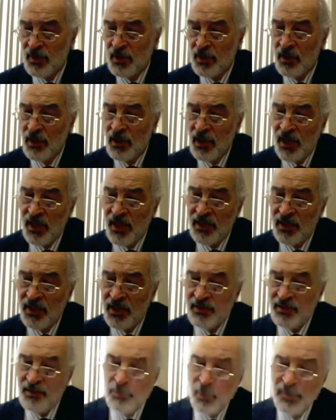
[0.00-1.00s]
to
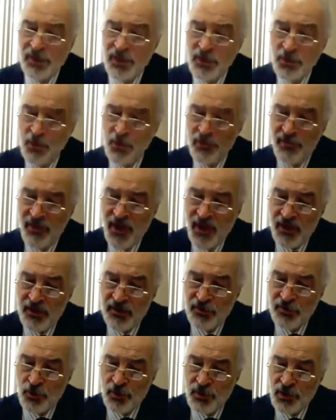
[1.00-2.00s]
change the legitimate
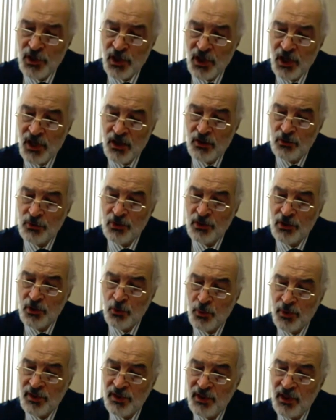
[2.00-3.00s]
governments by force
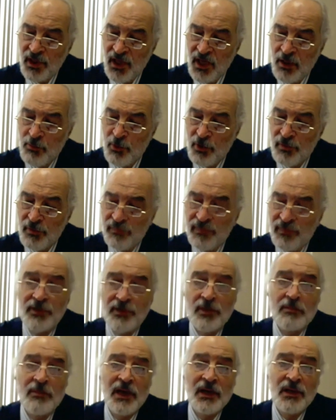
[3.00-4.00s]
and
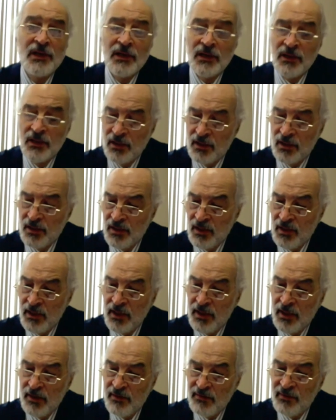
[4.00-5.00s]
impose new facts on
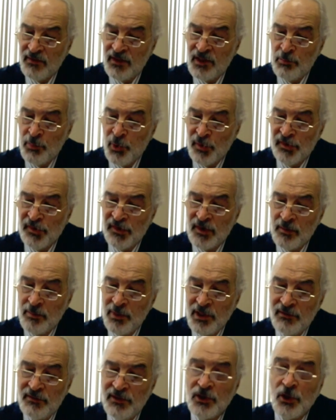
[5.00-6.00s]
the ground with
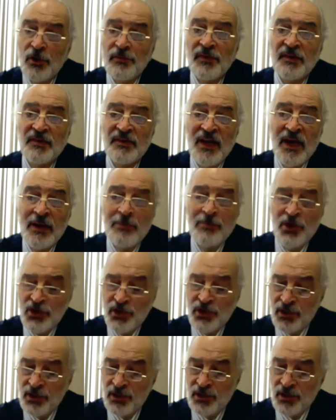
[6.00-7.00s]
the aim of
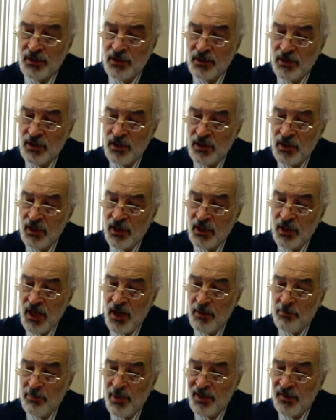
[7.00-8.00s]
undermining the